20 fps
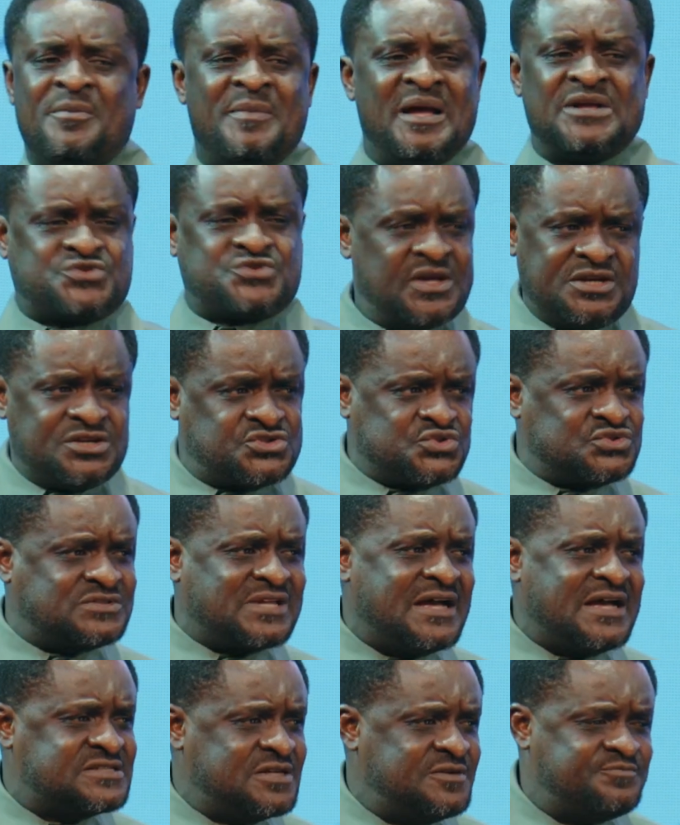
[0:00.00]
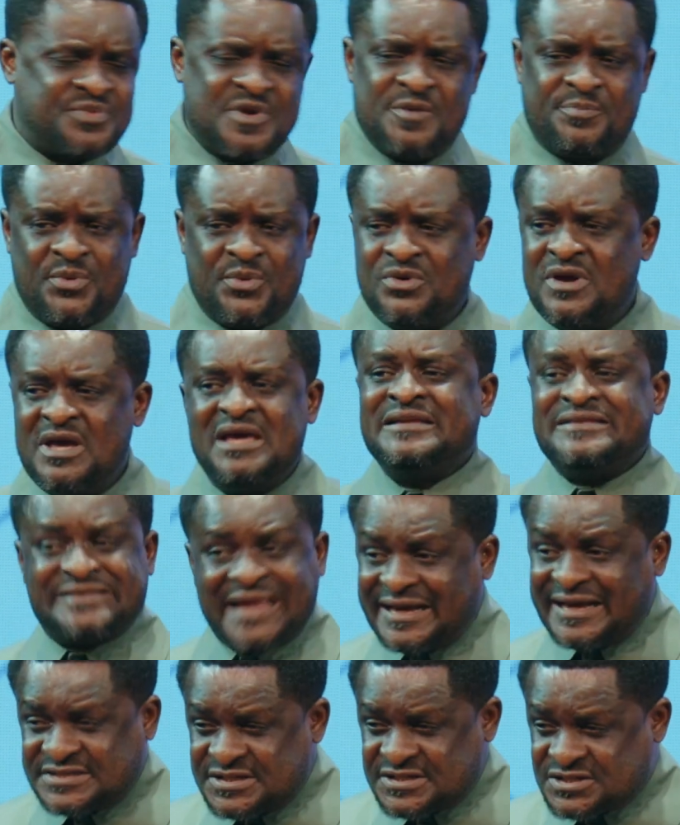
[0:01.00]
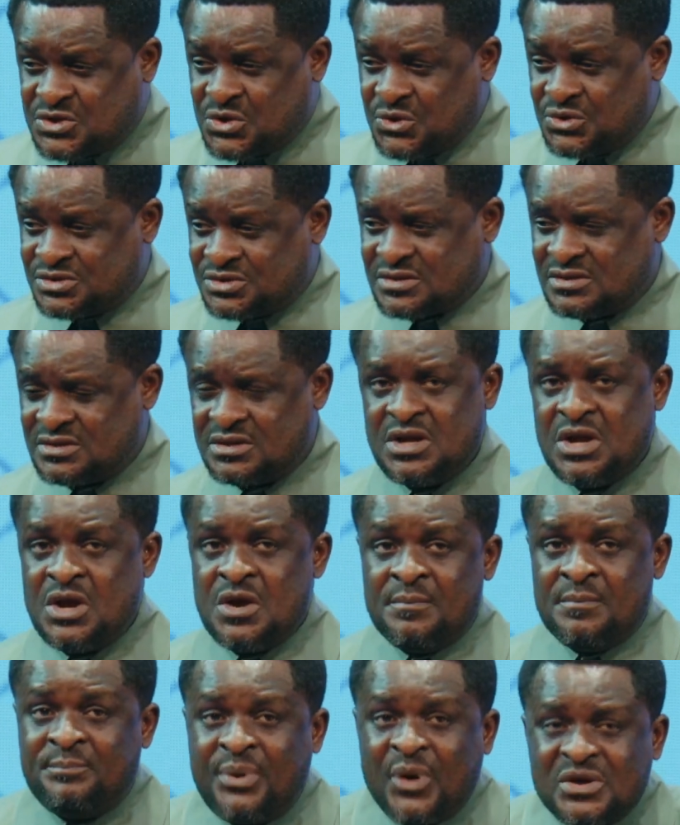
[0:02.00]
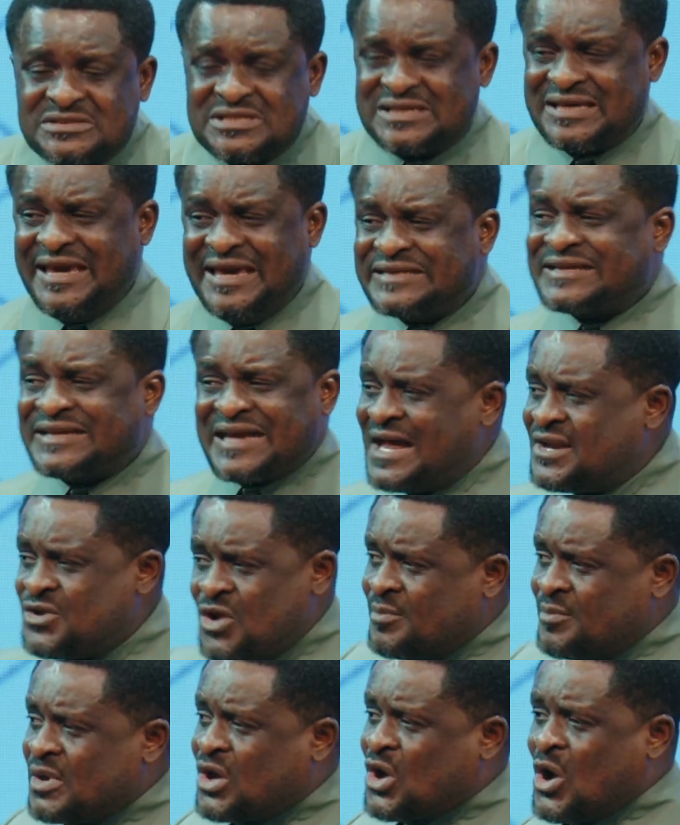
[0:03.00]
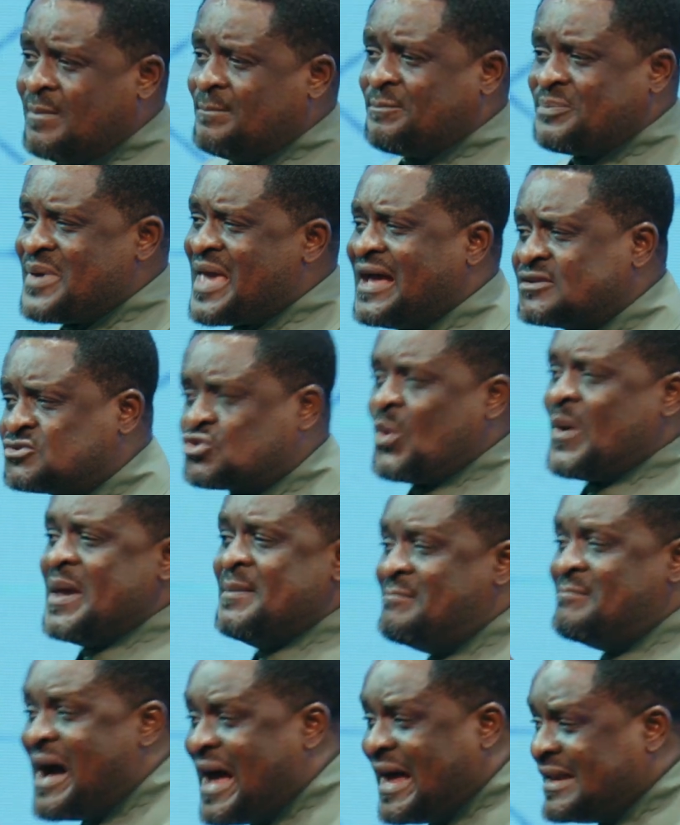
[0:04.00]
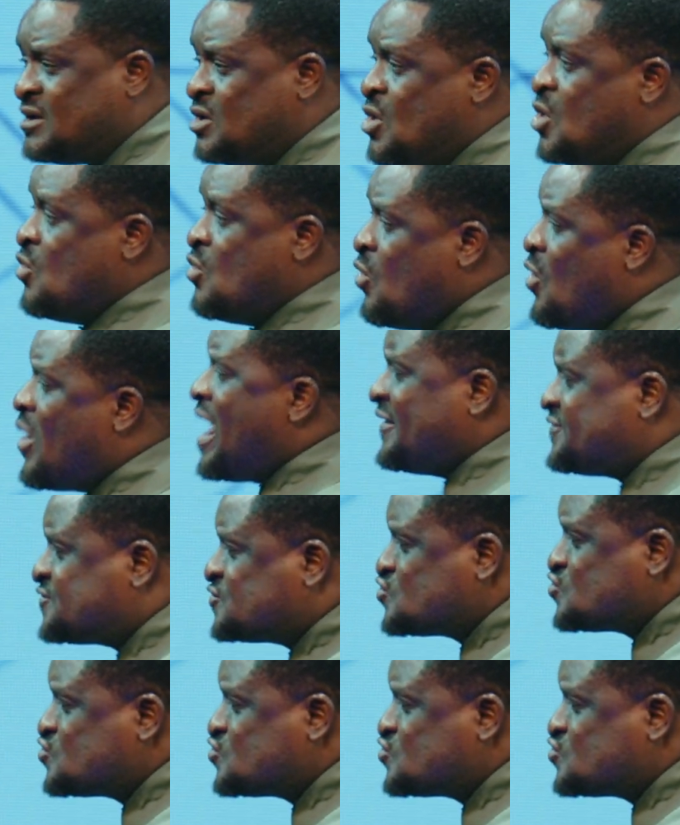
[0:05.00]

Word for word: and 22,000 people. That is good. But it cannot be compared to a man who have